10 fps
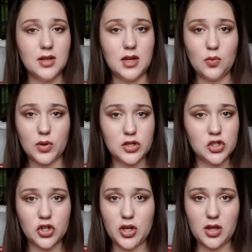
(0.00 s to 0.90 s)
than it was
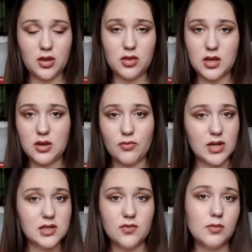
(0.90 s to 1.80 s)
during the
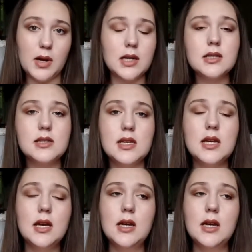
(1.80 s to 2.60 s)
rest of the pregnancy.